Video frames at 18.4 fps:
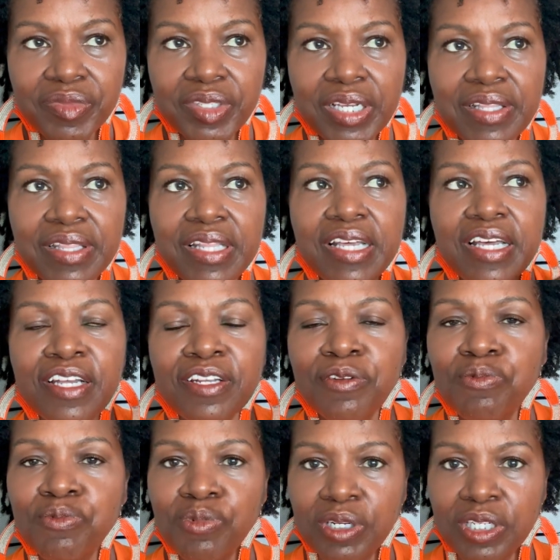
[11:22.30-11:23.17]

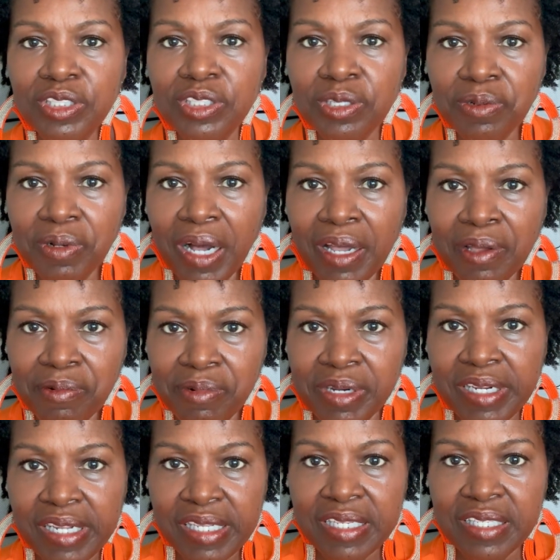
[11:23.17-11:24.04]
then what do I
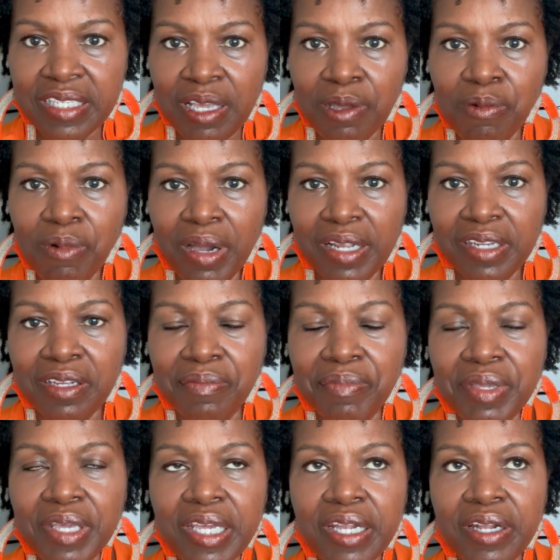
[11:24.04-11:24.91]
want to see while
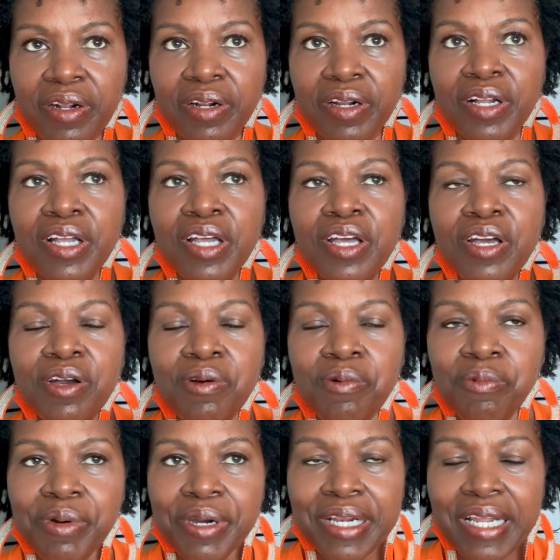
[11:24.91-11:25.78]
I'm here?
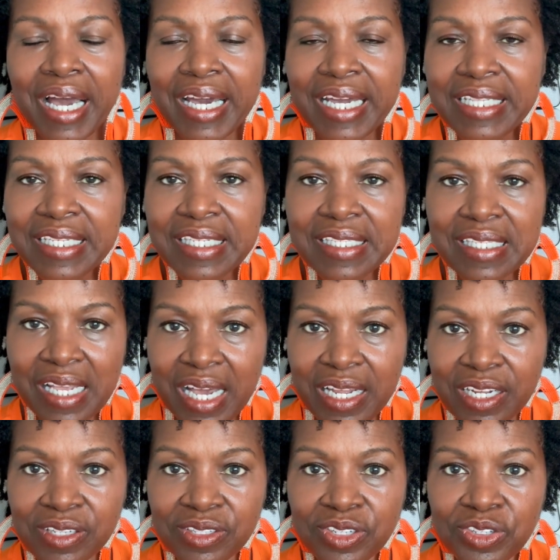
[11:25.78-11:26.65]
What I
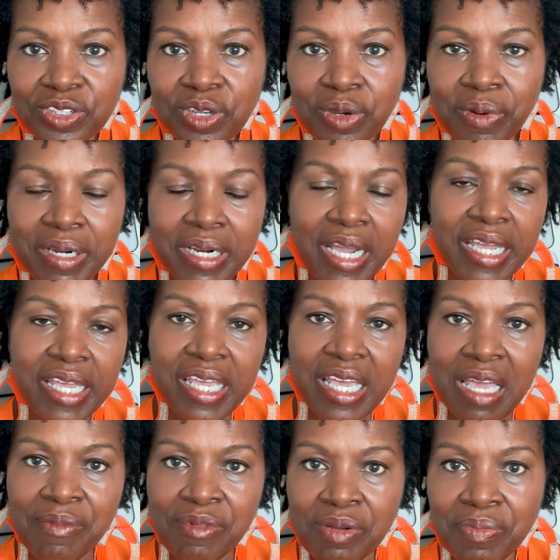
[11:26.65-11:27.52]
decided to do when I
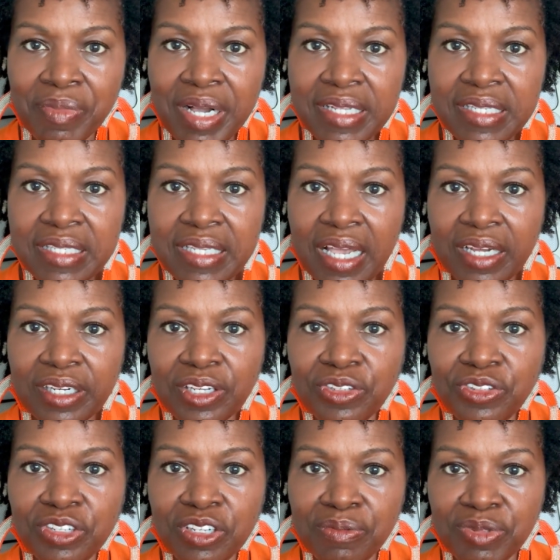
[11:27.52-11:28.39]
came on my
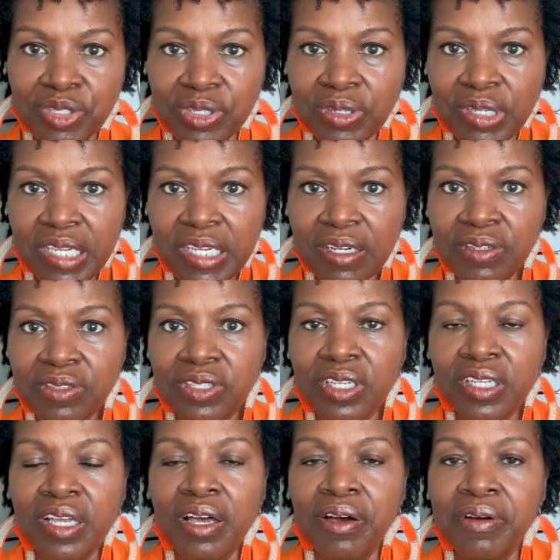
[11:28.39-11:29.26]
scouting trip 2 years
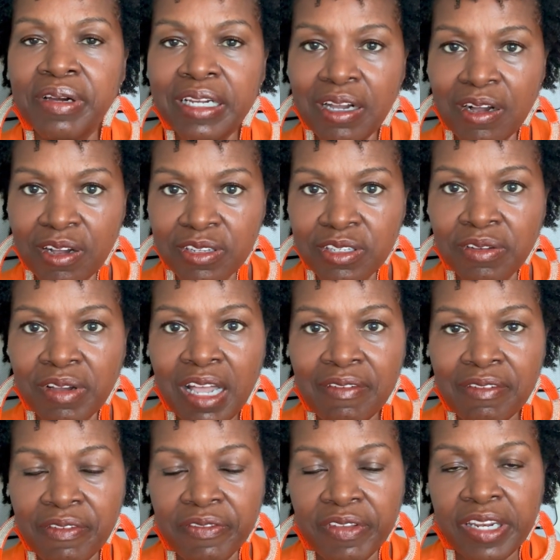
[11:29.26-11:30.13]
ago, and I also
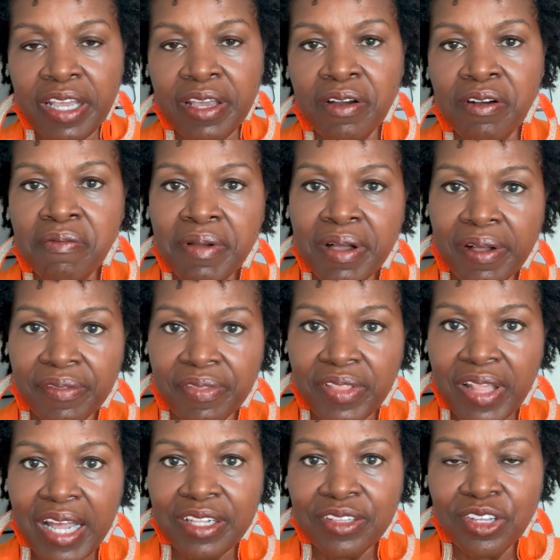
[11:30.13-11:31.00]
have a video about
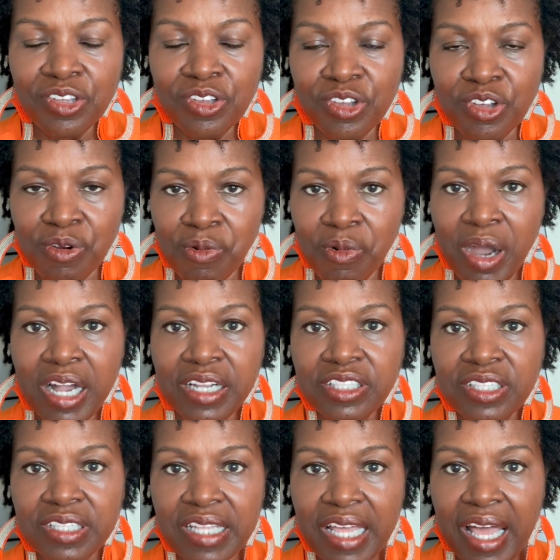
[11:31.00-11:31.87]
that you can
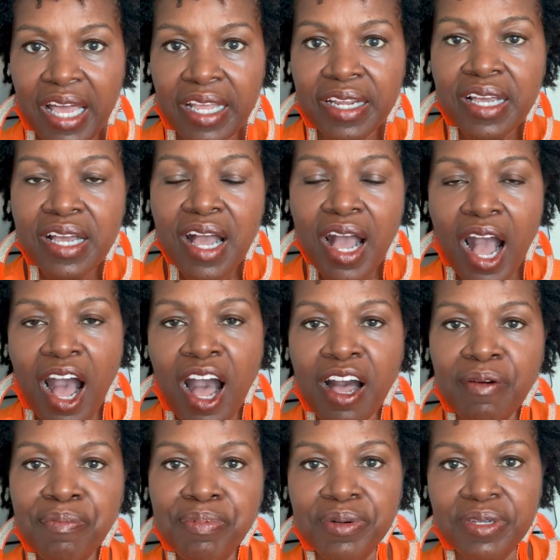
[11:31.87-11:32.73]
watch that,
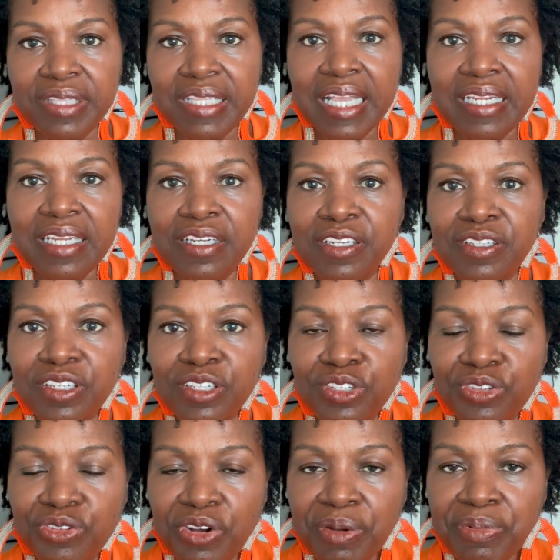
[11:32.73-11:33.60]
I'll put that in the
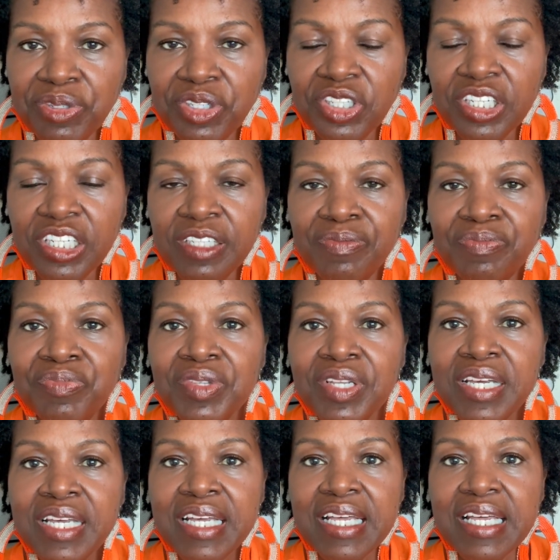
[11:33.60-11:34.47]
description,
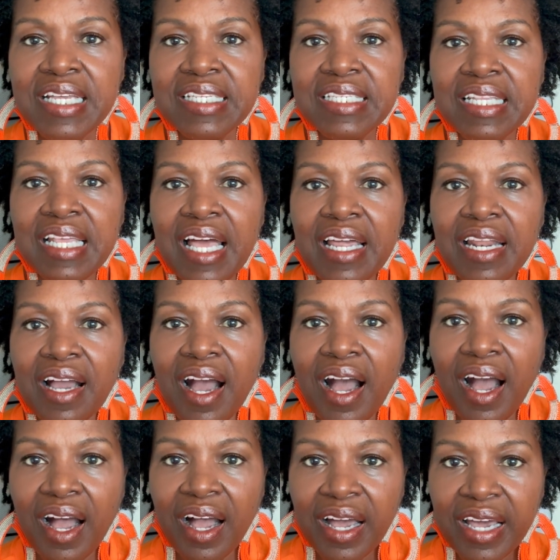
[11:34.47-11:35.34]
is that
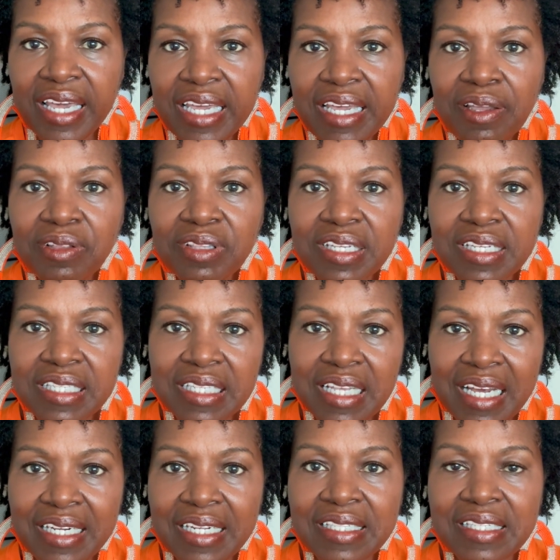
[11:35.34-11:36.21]
I
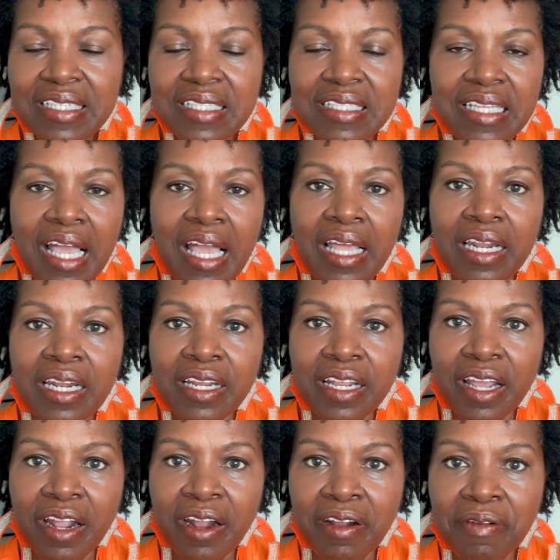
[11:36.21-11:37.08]
decided to stay in
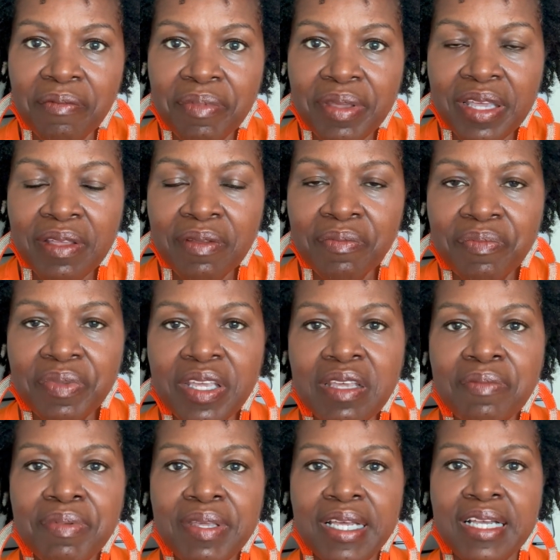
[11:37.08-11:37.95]
the
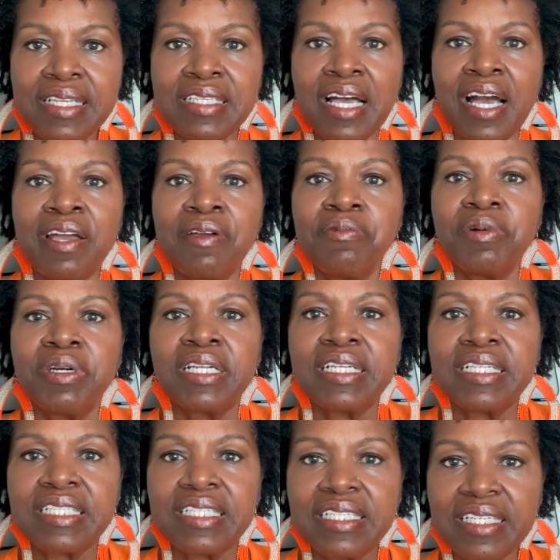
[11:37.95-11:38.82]
Airbnb because I
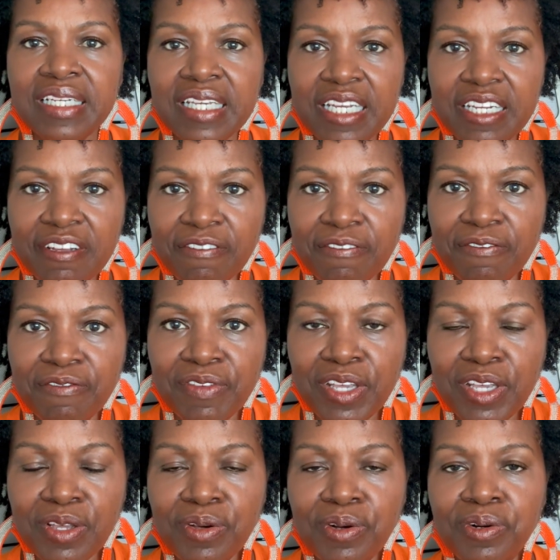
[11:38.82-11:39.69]
wanted to get a
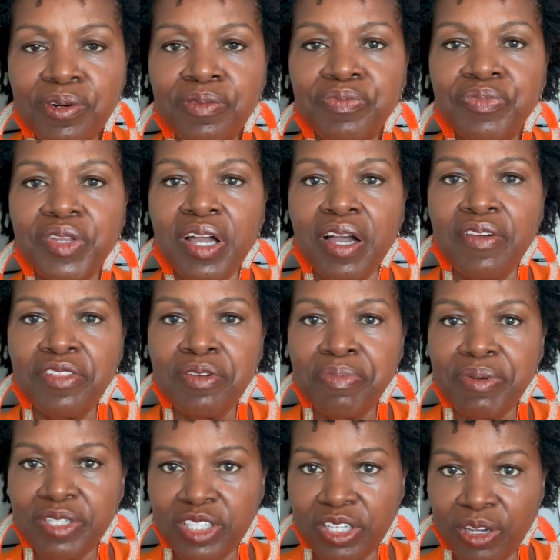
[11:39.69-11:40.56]
feel of the
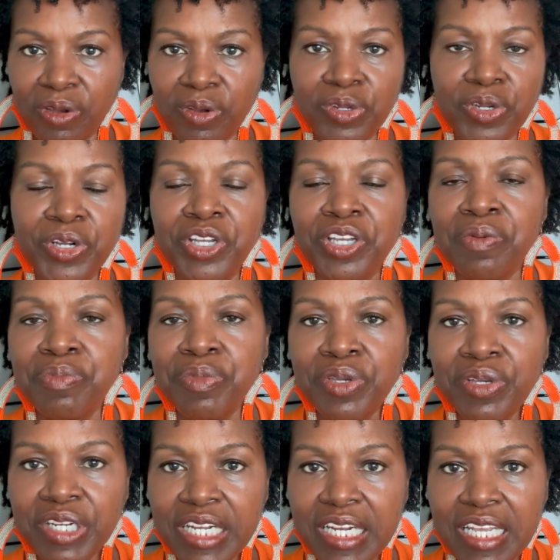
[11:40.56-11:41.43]
particular
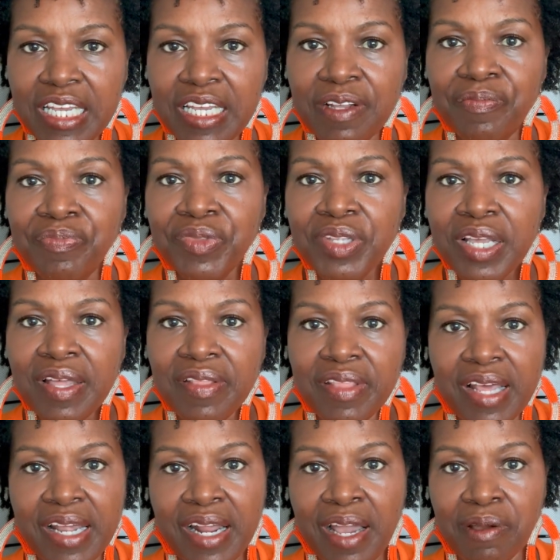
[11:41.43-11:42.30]
community
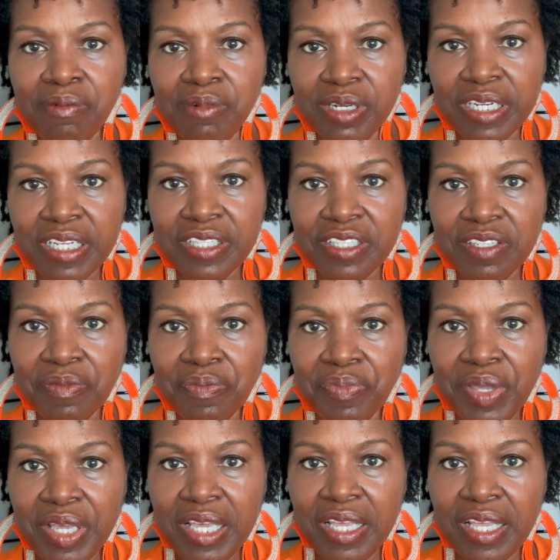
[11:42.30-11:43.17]
that I wanted to
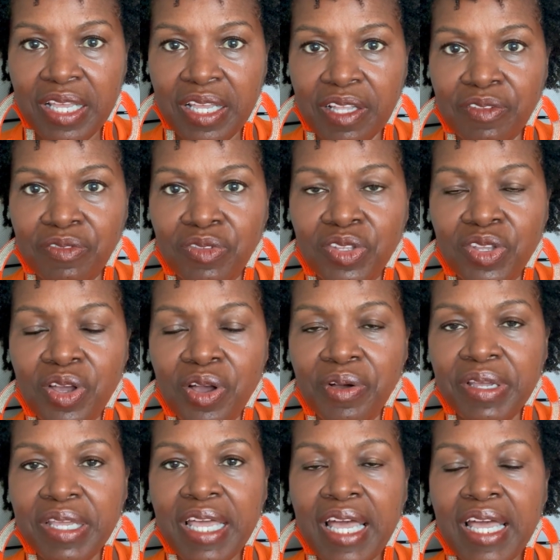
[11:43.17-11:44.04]
be in,
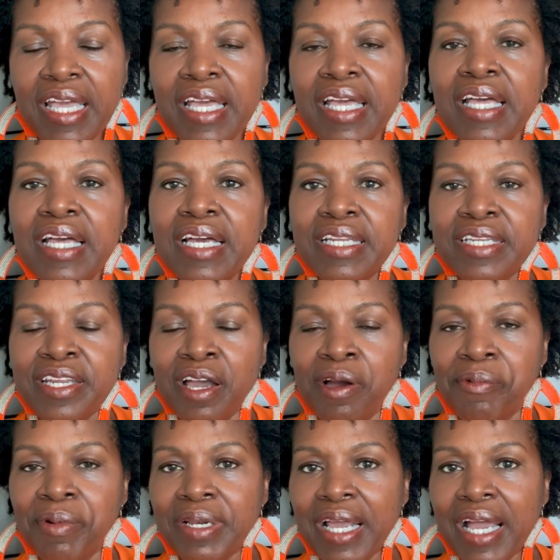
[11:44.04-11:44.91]
okay?
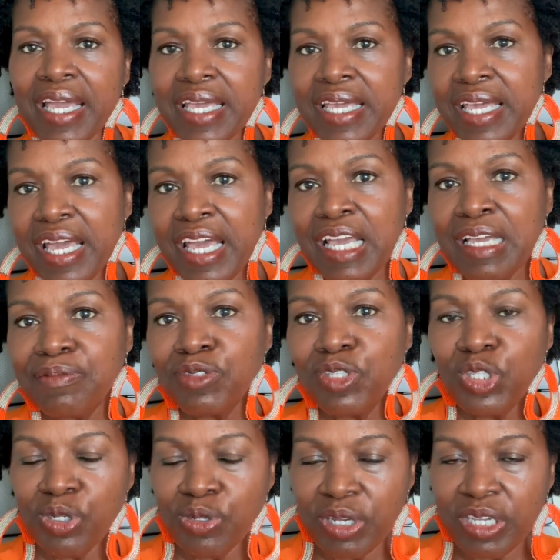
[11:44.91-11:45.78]
Now, when I came
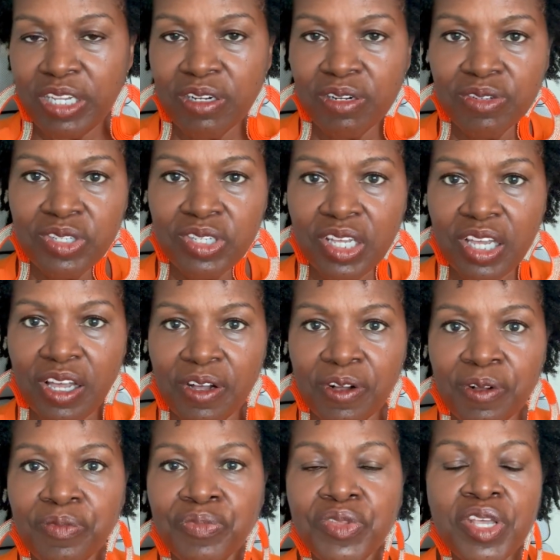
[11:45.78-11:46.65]
2 years
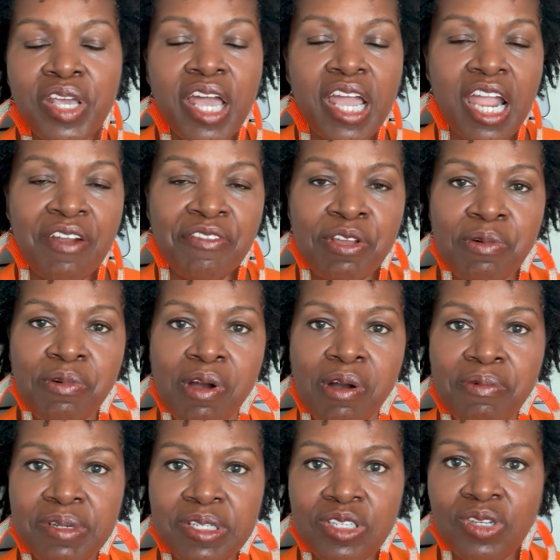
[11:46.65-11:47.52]
ago,
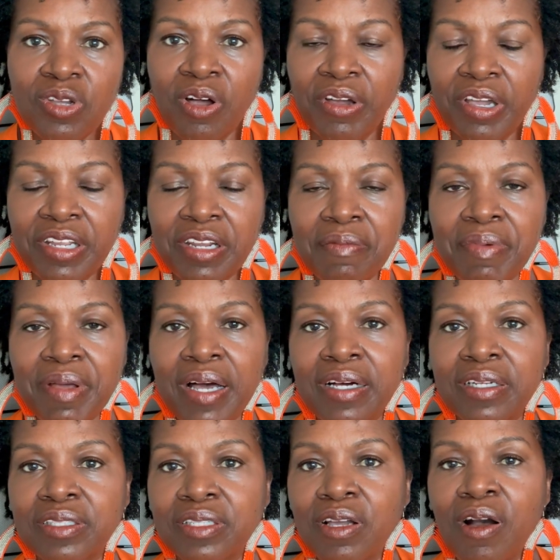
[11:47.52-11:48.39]
everyone was talking
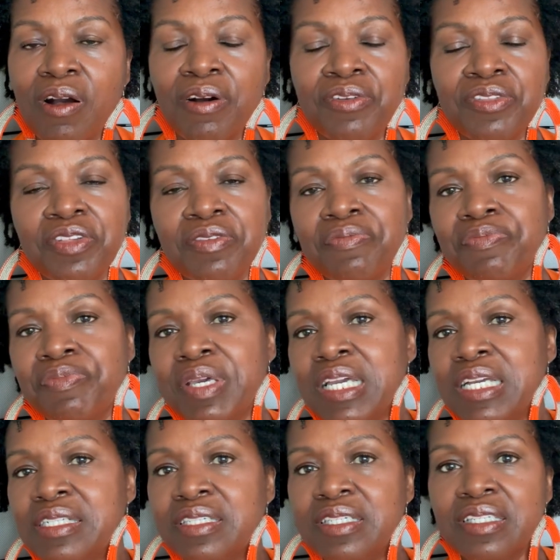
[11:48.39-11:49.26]
about, oh, the
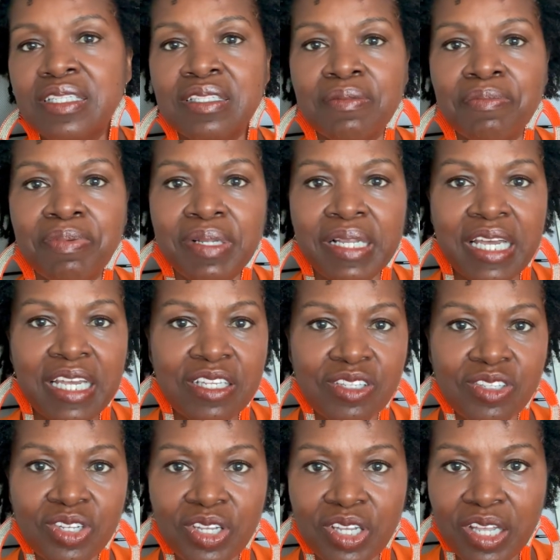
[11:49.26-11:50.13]
beach is the place
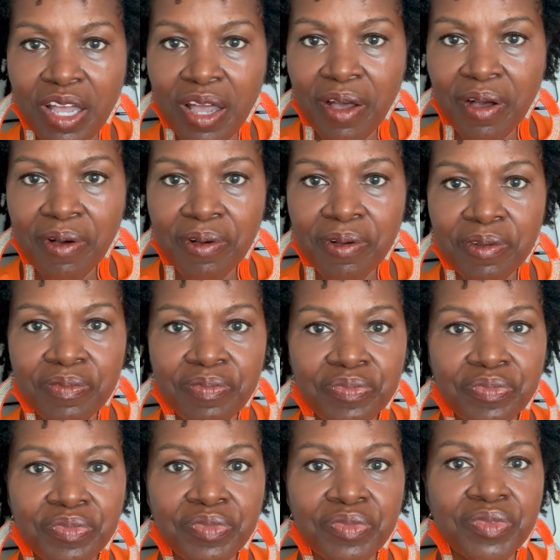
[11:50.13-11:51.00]
to
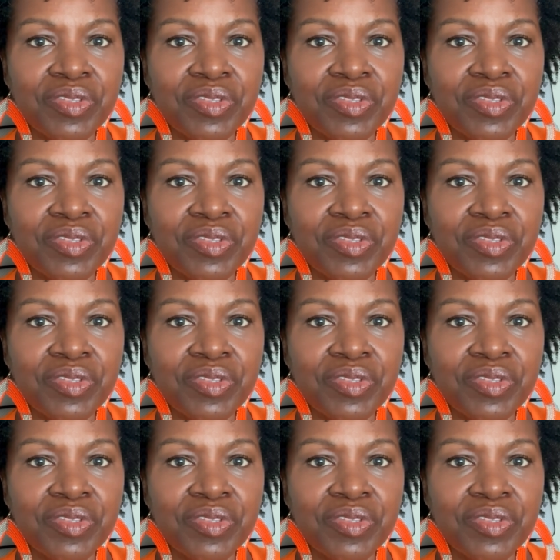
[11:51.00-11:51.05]
go.